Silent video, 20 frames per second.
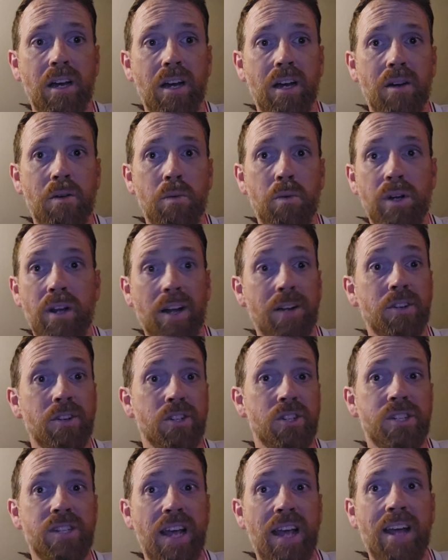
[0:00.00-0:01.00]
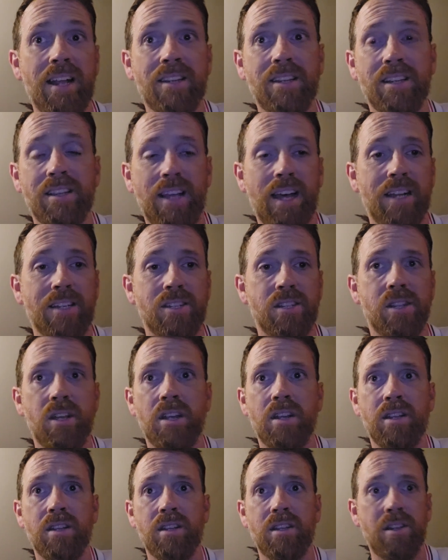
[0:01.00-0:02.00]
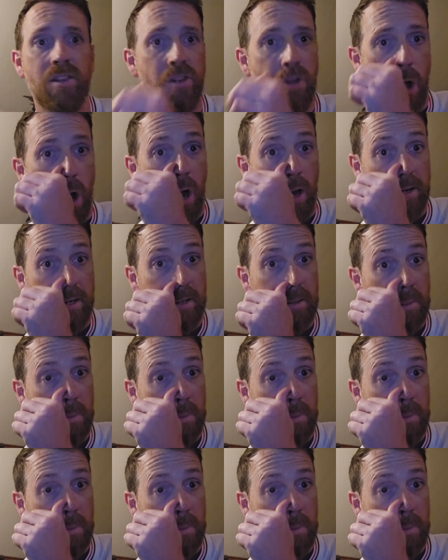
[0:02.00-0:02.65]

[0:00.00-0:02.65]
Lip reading: would understand that that's not